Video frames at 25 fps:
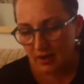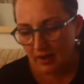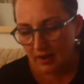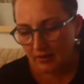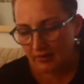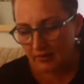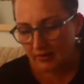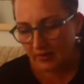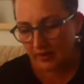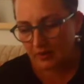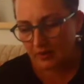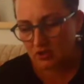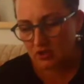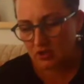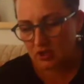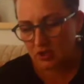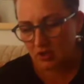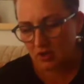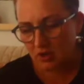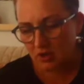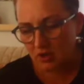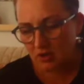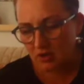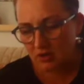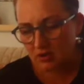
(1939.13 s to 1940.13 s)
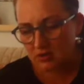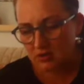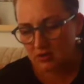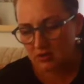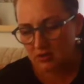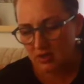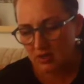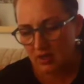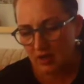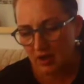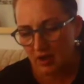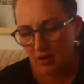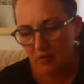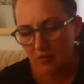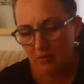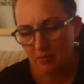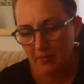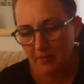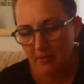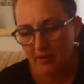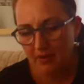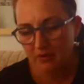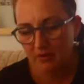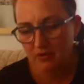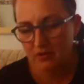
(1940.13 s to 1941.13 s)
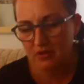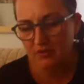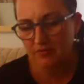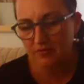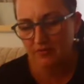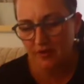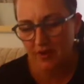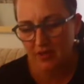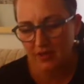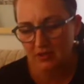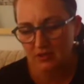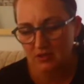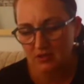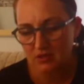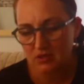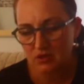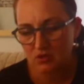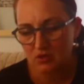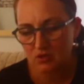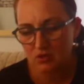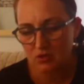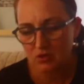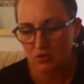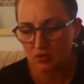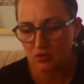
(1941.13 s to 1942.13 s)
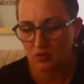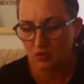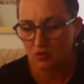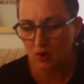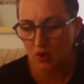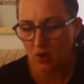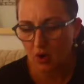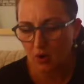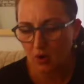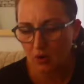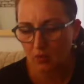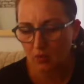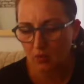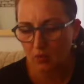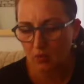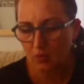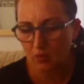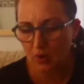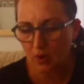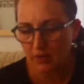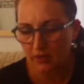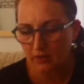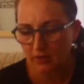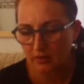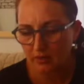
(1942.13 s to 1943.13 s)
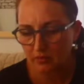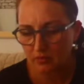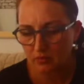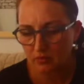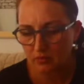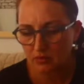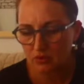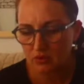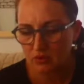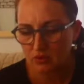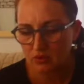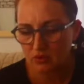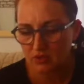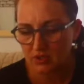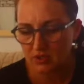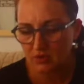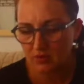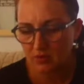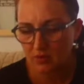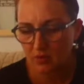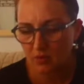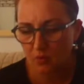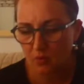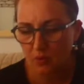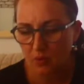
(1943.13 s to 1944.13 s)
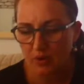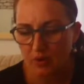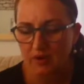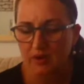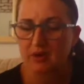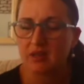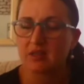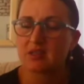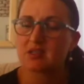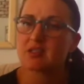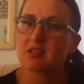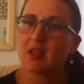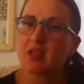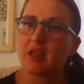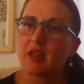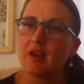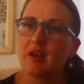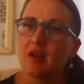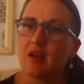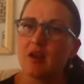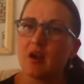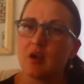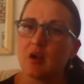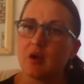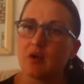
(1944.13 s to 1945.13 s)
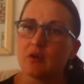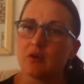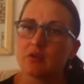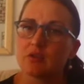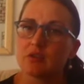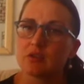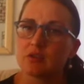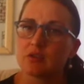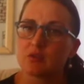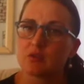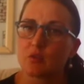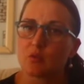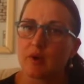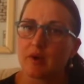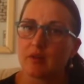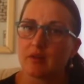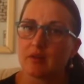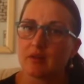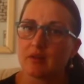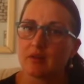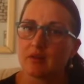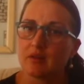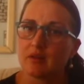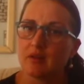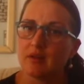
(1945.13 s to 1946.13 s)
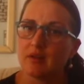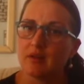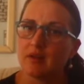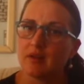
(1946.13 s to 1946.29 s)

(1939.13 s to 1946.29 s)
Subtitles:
And then she asked, how about events 201 or 201? Is that a hoax as well?